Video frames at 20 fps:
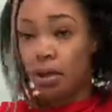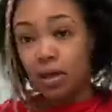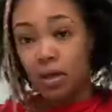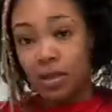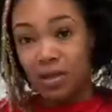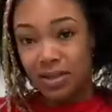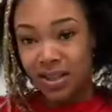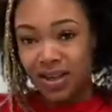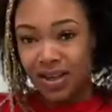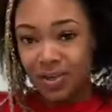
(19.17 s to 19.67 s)

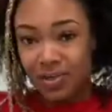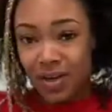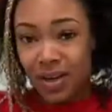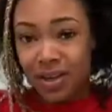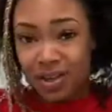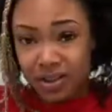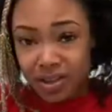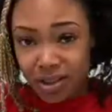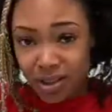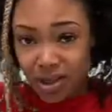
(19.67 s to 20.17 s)
not a
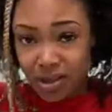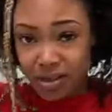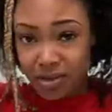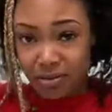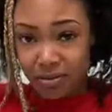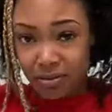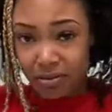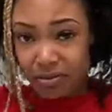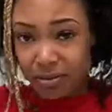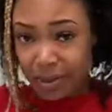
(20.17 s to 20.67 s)
wash and go,
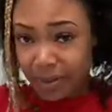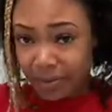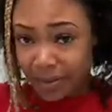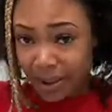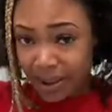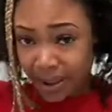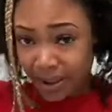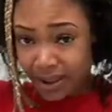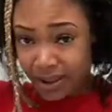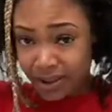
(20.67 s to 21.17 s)
but I
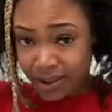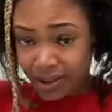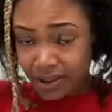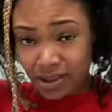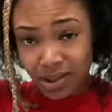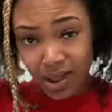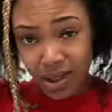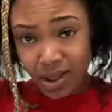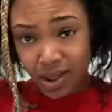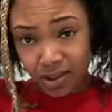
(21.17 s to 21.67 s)
guess just
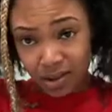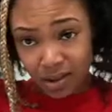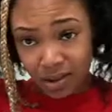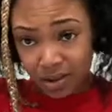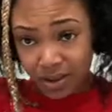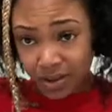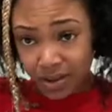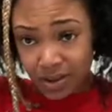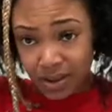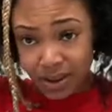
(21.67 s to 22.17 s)
like a
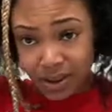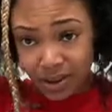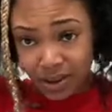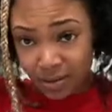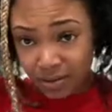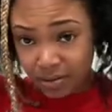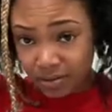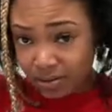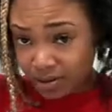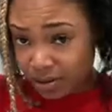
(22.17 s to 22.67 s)
twist out
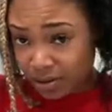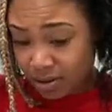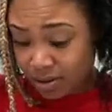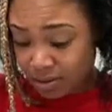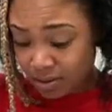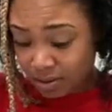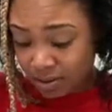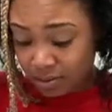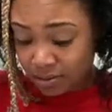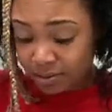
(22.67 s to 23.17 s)

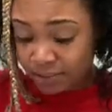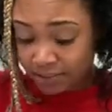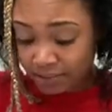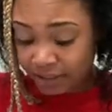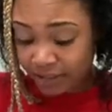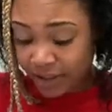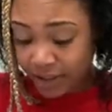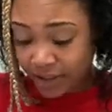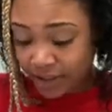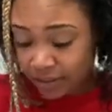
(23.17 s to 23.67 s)

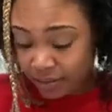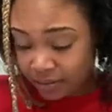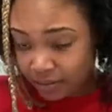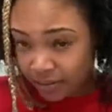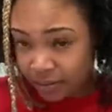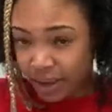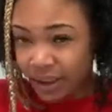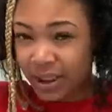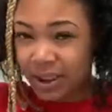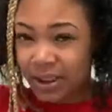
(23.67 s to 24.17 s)
video. I
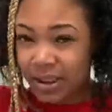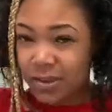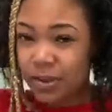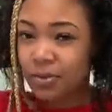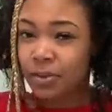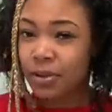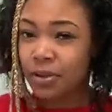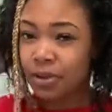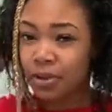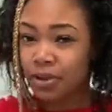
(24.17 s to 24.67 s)
think that's what I'm
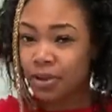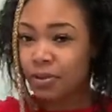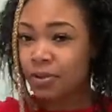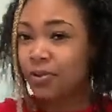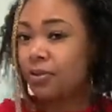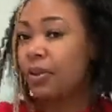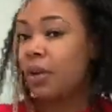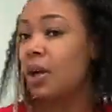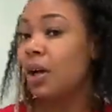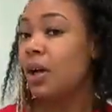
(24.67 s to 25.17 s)
gonna do.
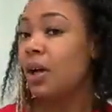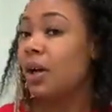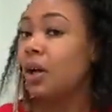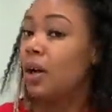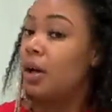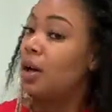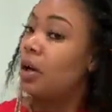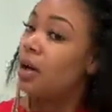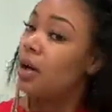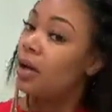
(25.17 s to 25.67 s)

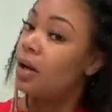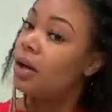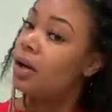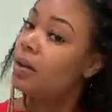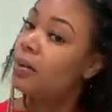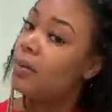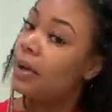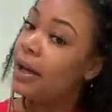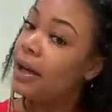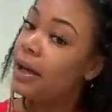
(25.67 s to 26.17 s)

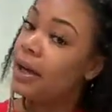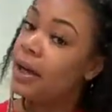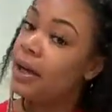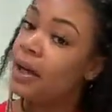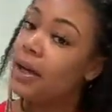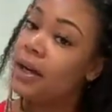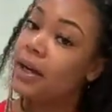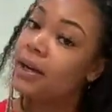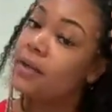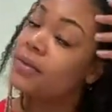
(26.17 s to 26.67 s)
My
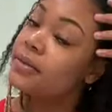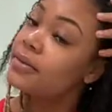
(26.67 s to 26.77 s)
hair